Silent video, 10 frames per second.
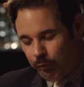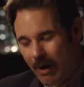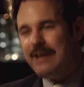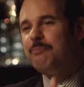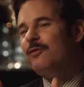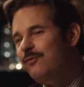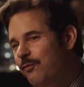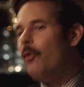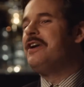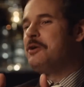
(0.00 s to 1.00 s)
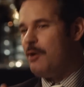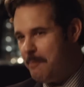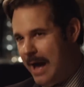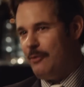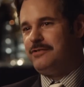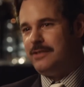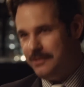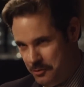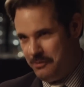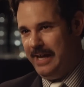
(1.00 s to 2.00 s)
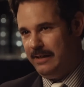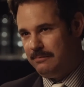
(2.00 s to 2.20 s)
Right before you're about to do that.